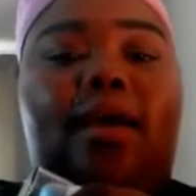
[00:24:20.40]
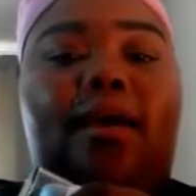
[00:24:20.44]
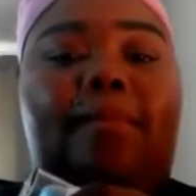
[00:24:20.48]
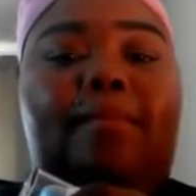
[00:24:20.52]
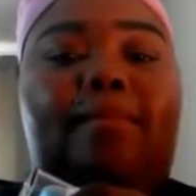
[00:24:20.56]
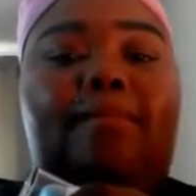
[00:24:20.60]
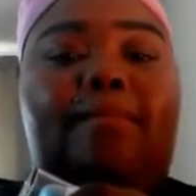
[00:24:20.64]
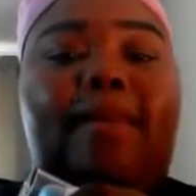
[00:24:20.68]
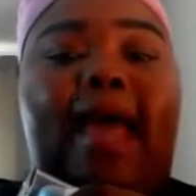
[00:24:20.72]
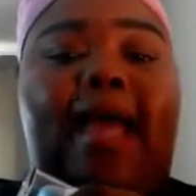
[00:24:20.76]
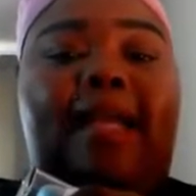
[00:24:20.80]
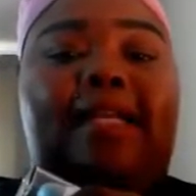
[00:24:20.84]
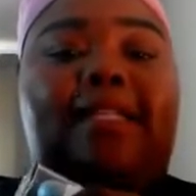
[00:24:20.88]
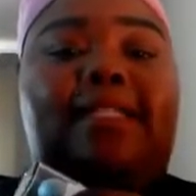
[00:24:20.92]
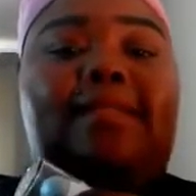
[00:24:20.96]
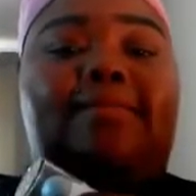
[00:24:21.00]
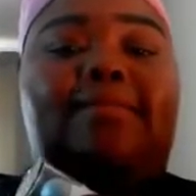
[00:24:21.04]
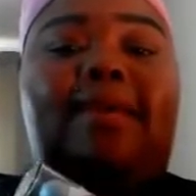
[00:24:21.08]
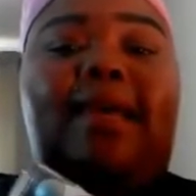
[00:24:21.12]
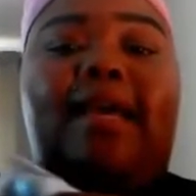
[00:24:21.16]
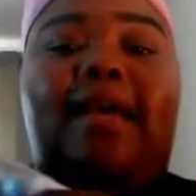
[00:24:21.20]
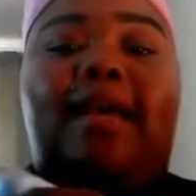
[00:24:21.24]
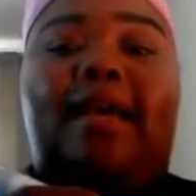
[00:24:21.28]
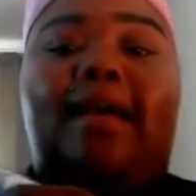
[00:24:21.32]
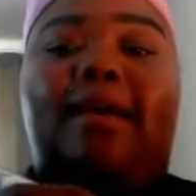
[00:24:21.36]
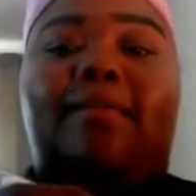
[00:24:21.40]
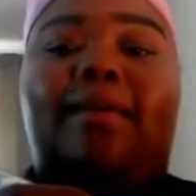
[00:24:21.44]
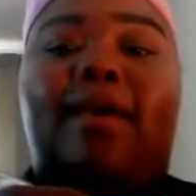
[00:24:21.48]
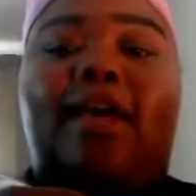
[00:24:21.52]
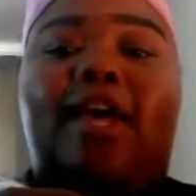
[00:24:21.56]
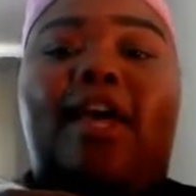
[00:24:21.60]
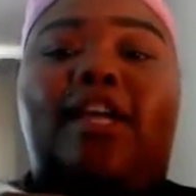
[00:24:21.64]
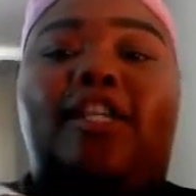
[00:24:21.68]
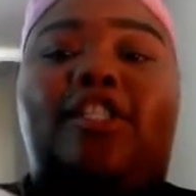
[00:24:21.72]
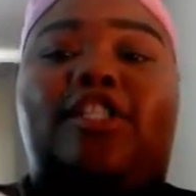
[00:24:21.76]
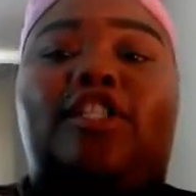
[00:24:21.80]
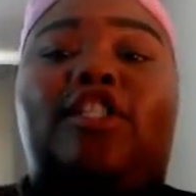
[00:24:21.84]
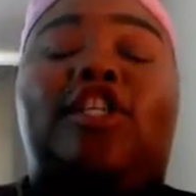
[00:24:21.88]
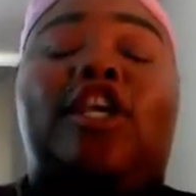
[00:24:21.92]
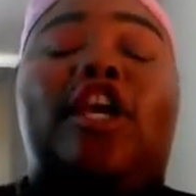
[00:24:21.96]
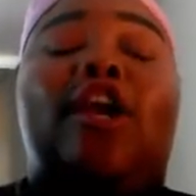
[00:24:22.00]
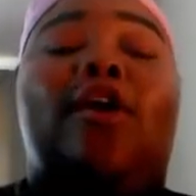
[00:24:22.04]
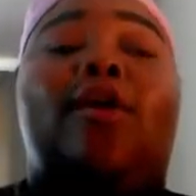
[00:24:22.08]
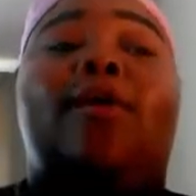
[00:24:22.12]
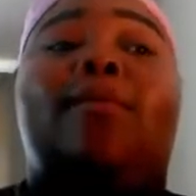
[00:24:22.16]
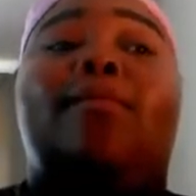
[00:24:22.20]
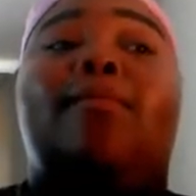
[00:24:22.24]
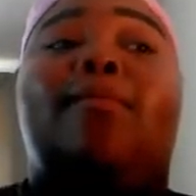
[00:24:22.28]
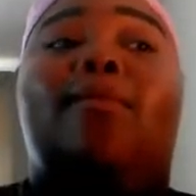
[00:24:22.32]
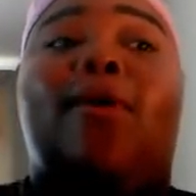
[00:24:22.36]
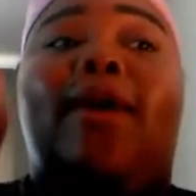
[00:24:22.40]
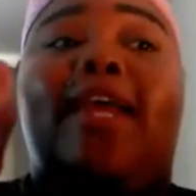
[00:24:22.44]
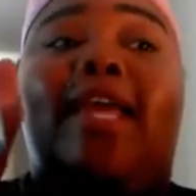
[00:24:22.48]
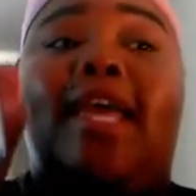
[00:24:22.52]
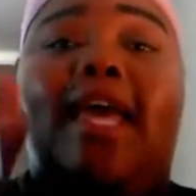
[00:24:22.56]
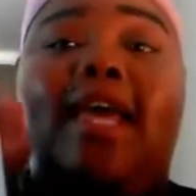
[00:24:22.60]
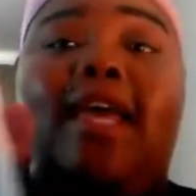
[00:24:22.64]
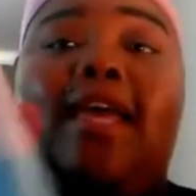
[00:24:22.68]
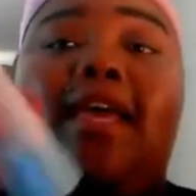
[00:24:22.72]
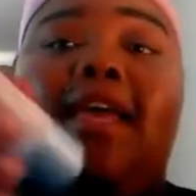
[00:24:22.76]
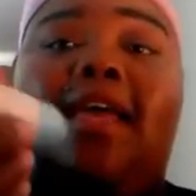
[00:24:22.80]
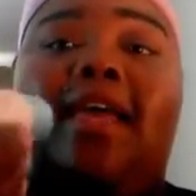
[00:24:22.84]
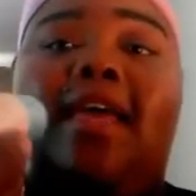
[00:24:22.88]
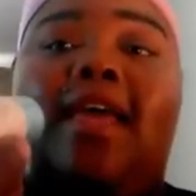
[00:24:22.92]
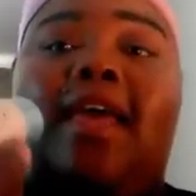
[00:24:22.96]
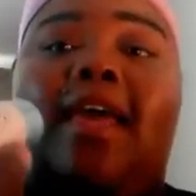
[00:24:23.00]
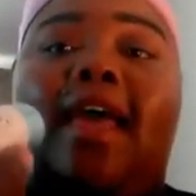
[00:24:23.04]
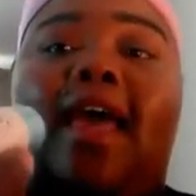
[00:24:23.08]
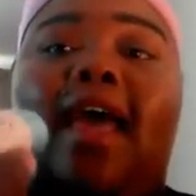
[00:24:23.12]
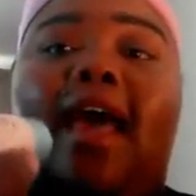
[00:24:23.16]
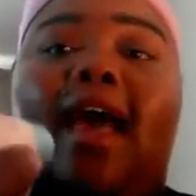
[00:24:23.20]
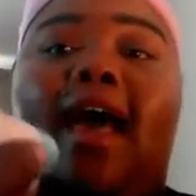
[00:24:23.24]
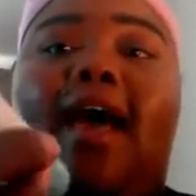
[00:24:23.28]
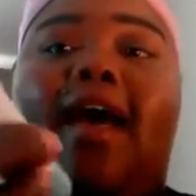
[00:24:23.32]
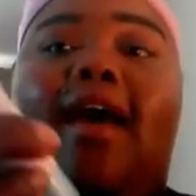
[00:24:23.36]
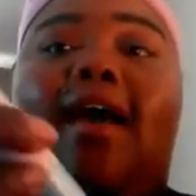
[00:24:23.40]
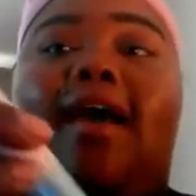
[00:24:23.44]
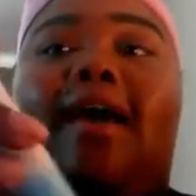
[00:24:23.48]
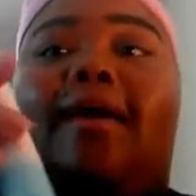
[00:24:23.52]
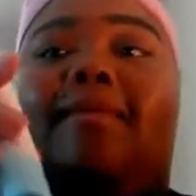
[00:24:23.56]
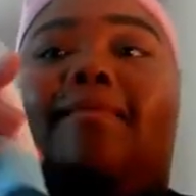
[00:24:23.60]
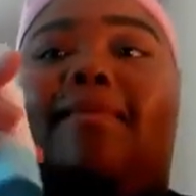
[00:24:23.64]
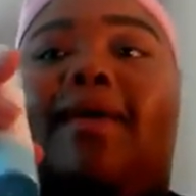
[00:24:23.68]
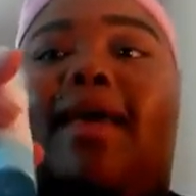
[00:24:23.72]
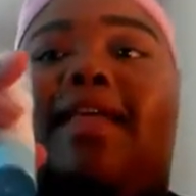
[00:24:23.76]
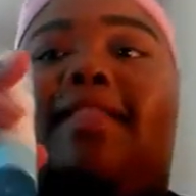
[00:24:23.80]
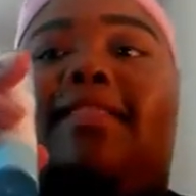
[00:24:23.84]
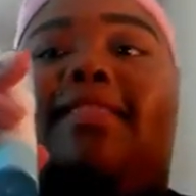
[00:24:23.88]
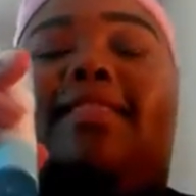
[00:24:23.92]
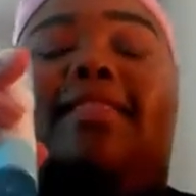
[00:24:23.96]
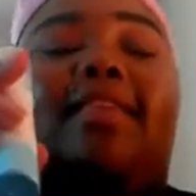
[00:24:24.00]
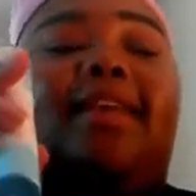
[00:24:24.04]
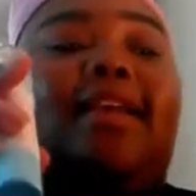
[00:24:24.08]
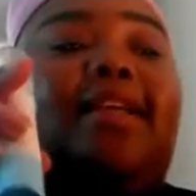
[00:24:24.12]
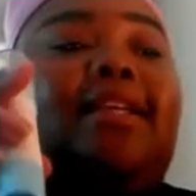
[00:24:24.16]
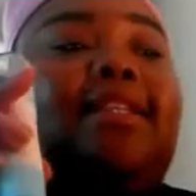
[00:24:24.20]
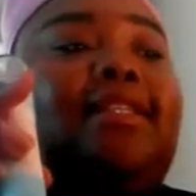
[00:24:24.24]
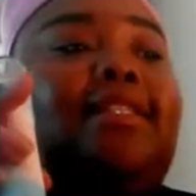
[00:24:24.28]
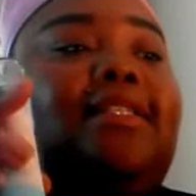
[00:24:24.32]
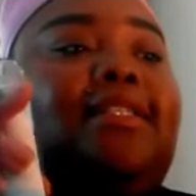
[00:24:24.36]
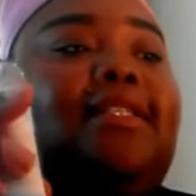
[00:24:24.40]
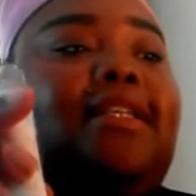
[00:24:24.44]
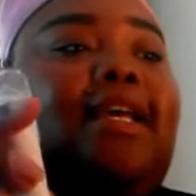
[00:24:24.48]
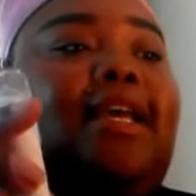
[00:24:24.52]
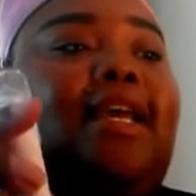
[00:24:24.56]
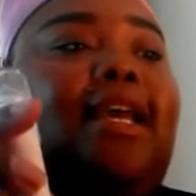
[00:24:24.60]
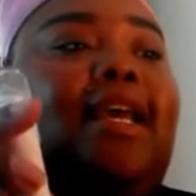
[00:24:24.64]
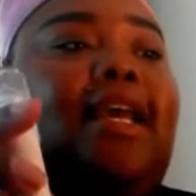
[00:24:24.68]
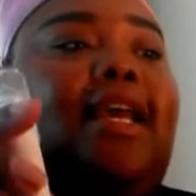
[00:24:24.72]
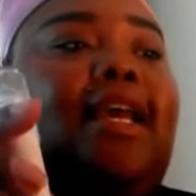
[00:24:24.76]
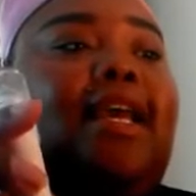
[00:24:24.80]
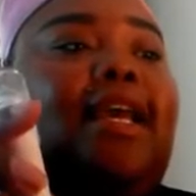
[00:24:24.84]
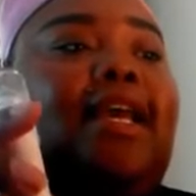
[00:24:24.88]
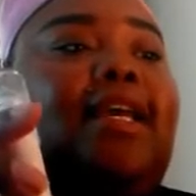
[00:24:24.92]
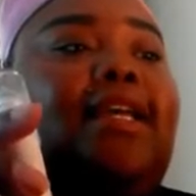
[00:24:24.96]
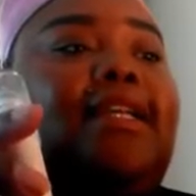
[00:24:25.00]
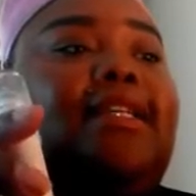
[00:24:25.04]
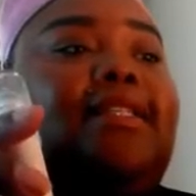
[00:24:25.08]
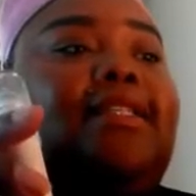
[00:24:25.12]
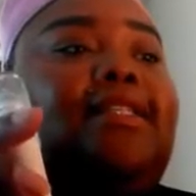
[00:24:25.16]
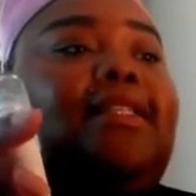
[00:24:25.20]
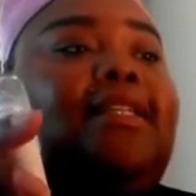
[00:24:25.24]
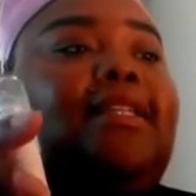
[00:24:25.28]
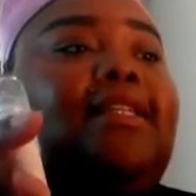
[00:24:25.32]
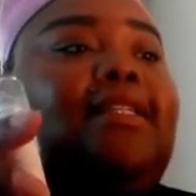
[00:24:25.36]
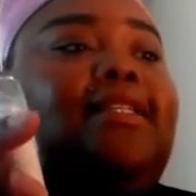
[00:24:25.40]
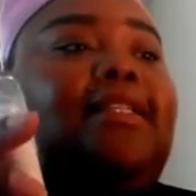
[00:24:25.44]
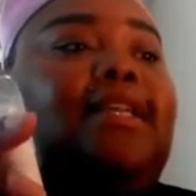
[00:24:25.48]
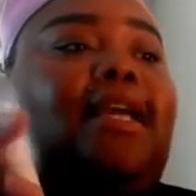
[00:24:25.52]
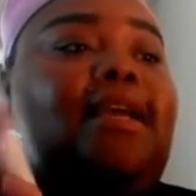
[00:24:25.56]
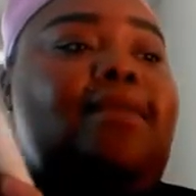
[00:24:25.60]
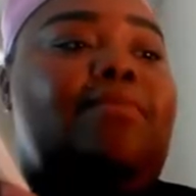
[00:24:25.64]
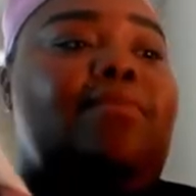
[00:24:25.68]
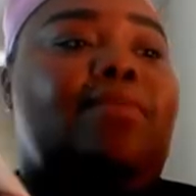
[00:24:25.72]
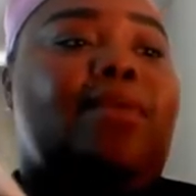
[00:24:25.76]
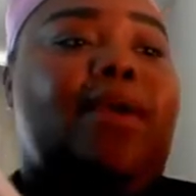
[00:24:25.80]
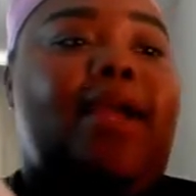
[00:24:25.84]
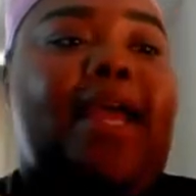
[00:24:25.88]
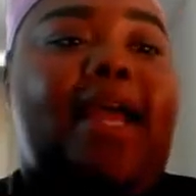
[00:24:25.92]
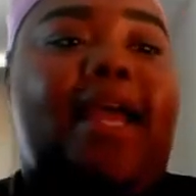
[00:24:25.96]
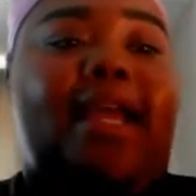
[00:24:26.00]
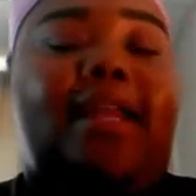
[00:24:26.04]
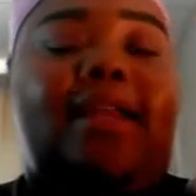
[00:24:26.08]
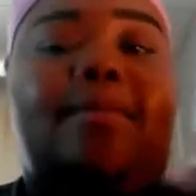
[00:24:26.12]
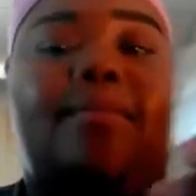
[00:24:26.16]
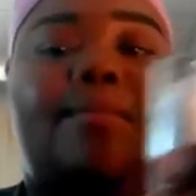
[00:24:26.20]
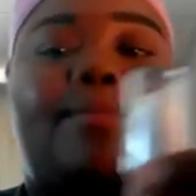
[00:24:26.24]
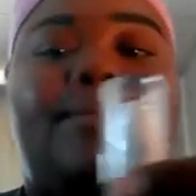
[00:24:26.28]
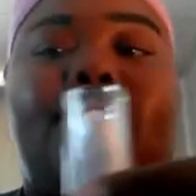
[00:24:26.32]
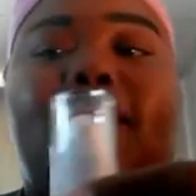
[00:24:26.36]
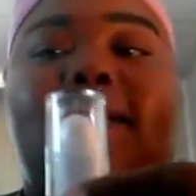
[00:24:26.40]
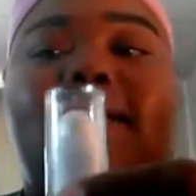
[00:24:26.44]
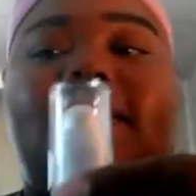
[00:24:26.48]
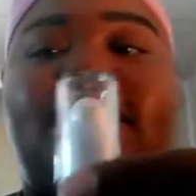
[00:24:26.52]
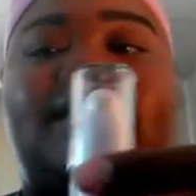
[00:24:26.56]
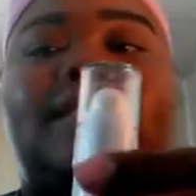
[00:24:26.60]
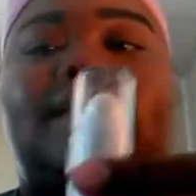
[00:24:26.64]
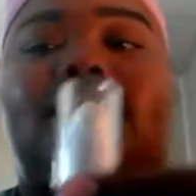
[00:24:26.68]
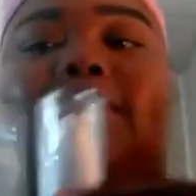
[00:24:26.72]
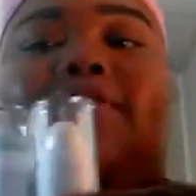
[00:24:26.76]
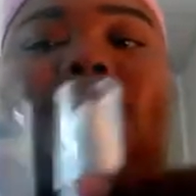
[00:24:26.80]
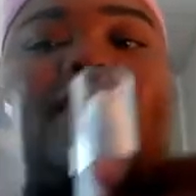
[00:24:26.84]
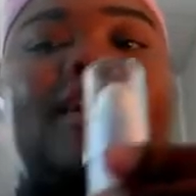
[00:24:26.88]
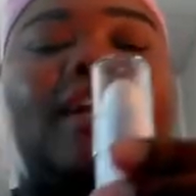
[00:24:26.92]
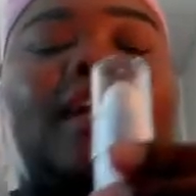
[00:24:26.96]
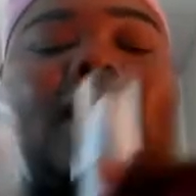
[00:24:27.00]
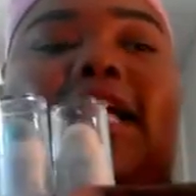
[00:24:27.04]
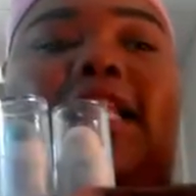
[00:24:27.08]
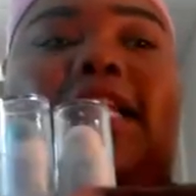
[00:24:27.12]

Max Makeup Cherimoya. Um, and this is the same brand, but it's different